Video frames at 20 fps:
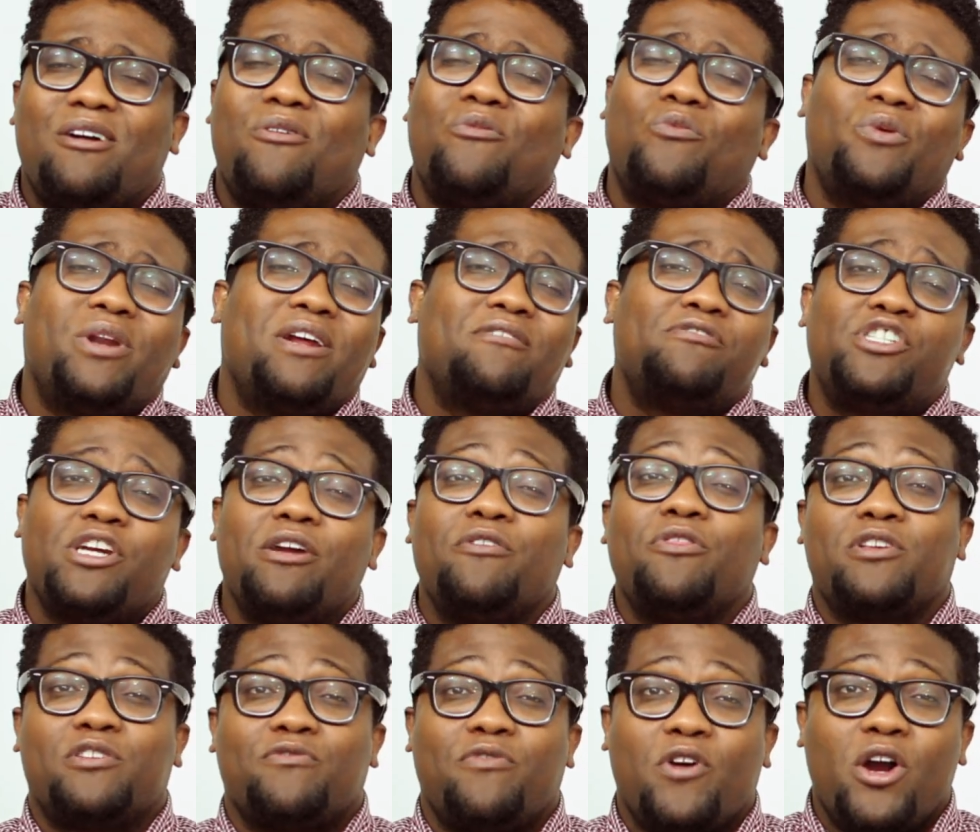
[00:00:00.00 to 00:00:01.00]
Now, what I've
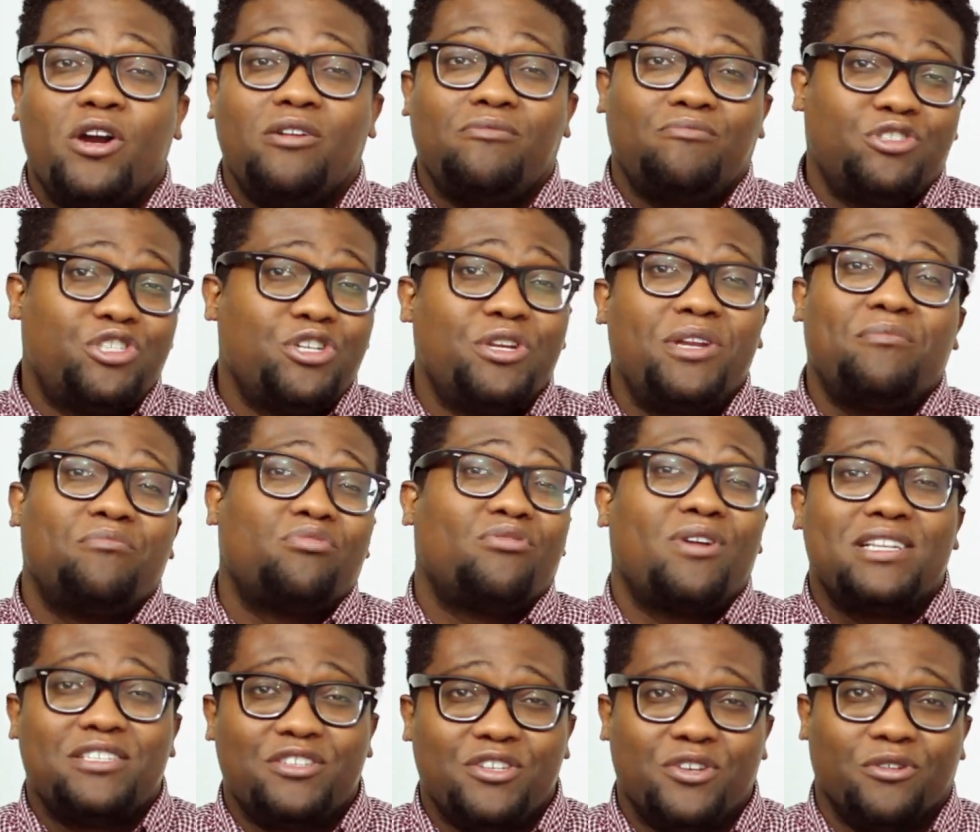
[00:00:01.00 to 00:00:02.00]
shared thus far shouldn't
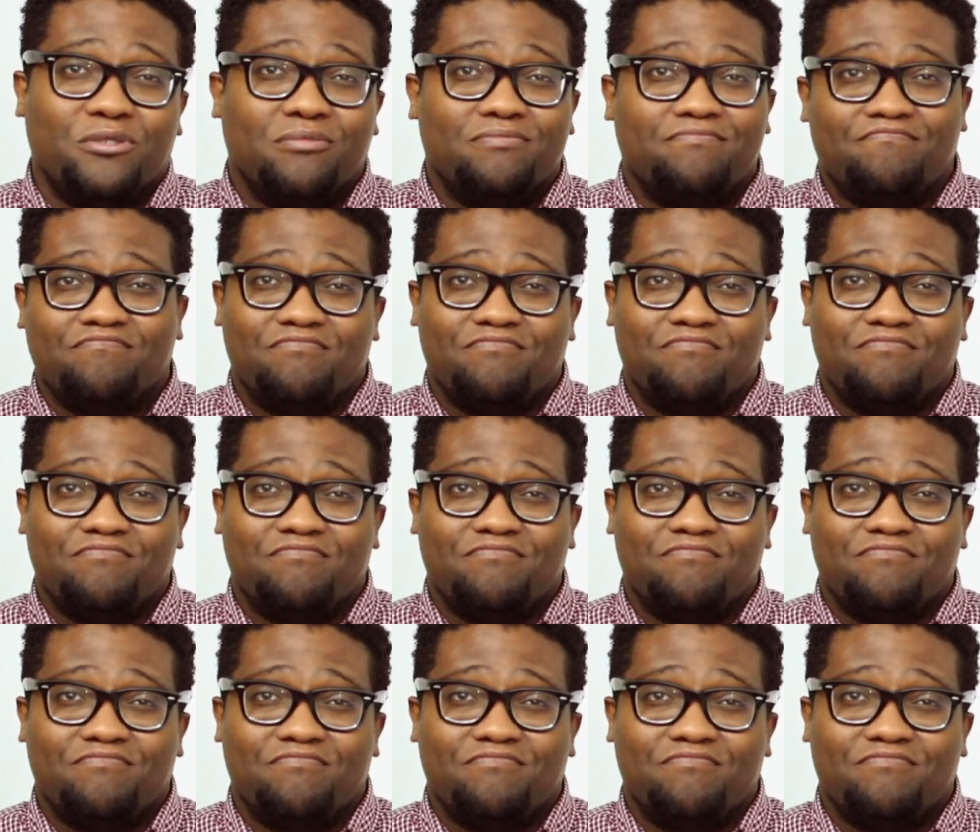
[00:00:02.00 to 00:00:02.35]
impress you.